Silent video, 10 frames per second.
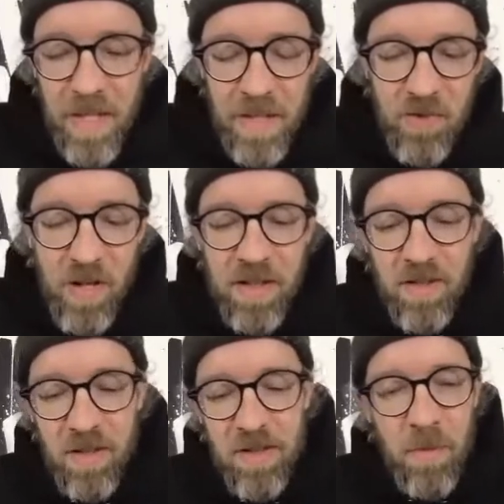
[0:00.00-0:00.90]
then a train
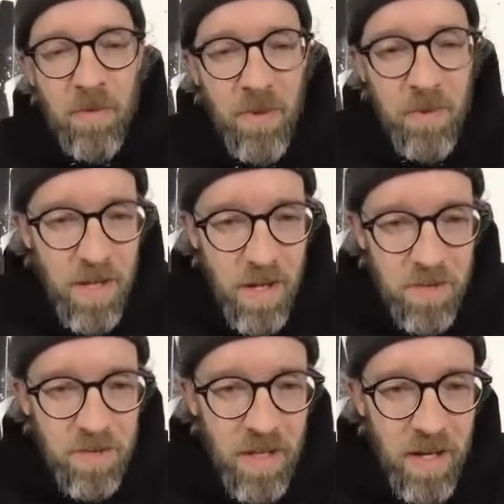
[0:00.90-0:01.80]
starts coming from the
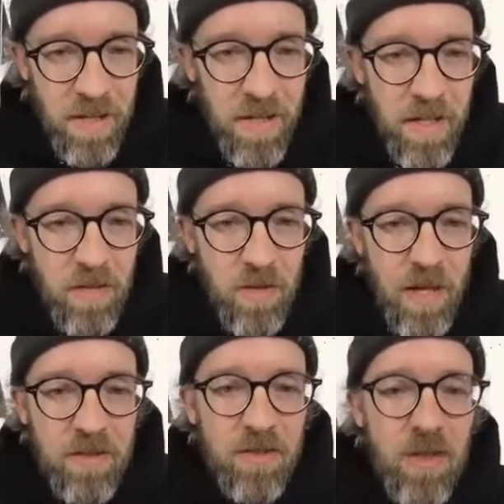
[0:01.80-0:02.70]
other side. So I
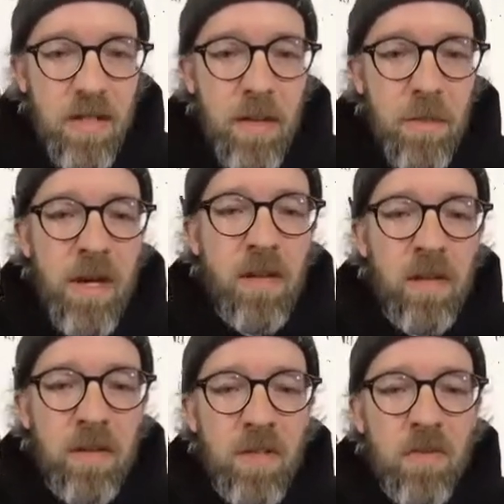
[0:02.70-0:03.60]
stood in the
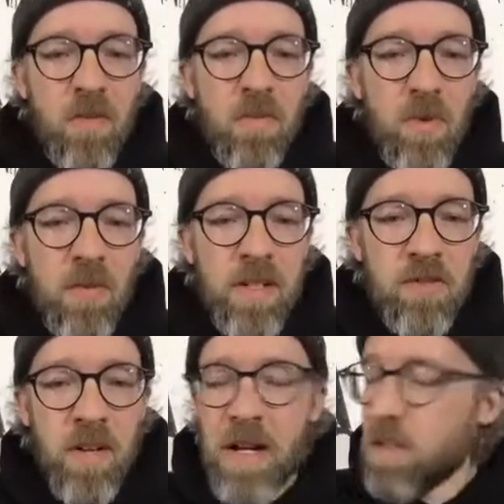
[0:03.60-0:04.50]
middle of the two moving
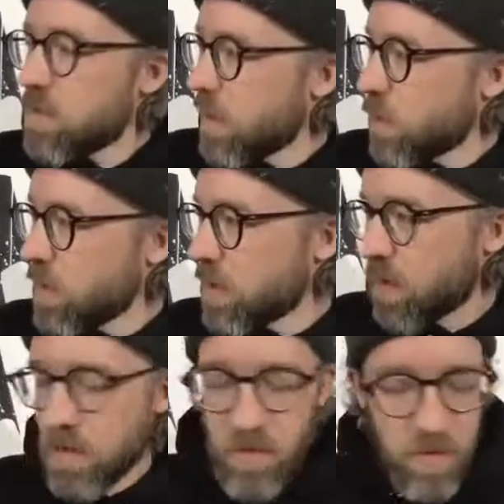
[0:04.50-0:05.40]
trains, like with
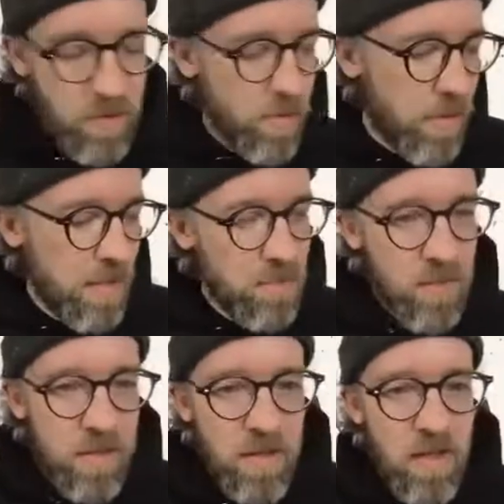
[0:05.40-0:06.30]
the beams
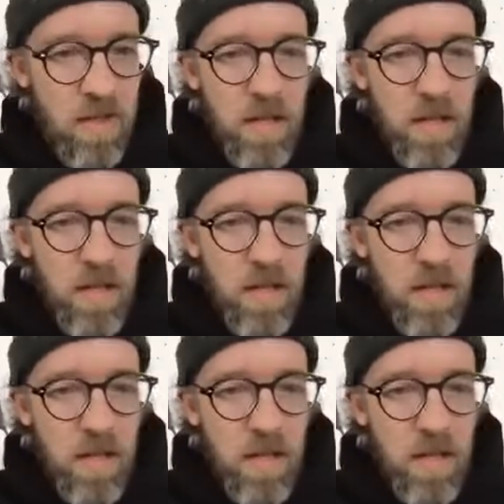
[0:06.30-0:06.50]
right there.